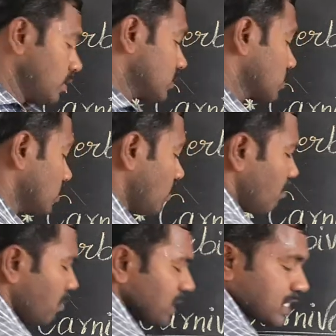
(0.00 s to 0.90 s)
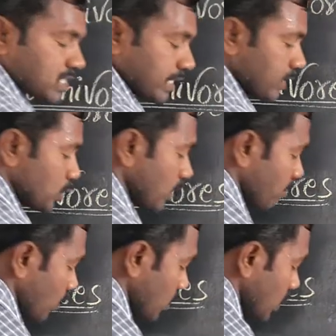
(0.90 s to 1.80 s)
So best
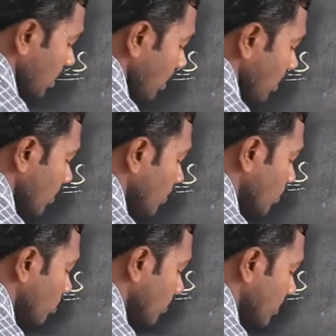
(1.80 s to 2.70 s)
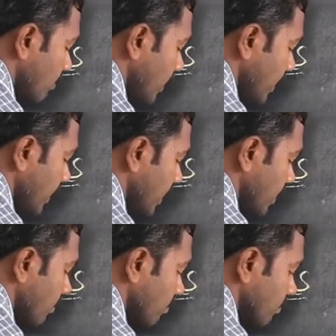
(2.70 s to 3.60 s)
example, human
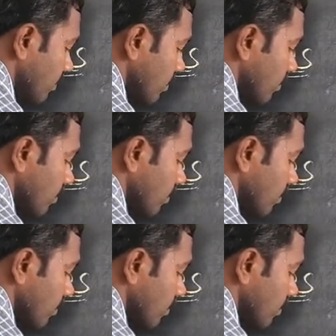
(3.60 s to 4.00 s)
being.